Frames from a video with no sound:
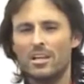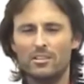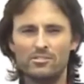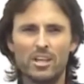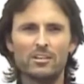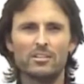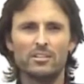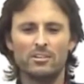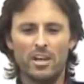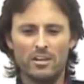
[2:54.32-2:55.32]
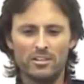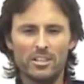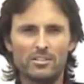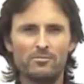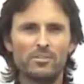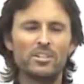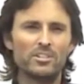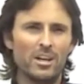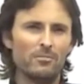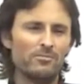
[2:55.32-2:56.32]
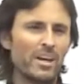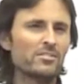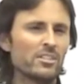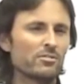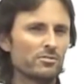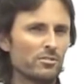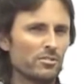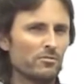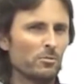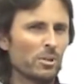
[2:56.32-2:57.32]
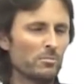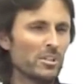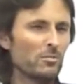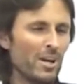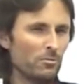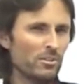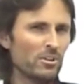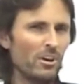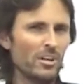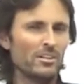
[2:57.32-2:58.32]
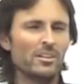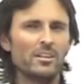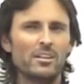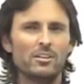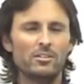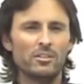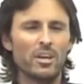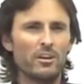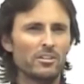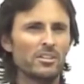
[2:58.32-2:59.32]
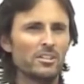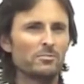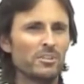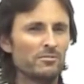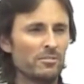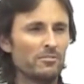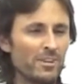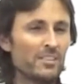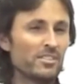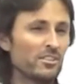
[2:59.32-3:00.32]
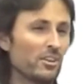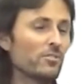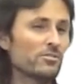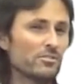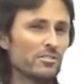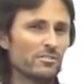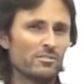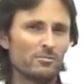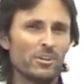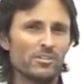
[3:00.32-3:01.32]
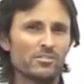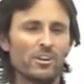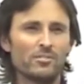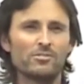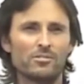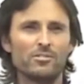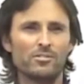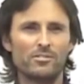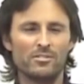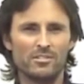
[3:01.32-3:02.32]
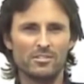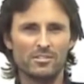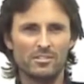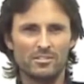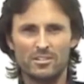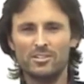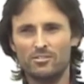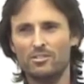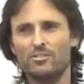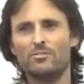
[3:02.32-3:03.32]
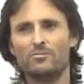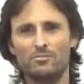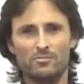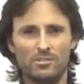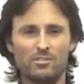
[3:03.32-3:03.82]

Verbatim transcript: And secondly, you're going to need to finish up facing truth if you want to be at one with God. You're going to need to be facing God's truth. What is God's truth in terms of the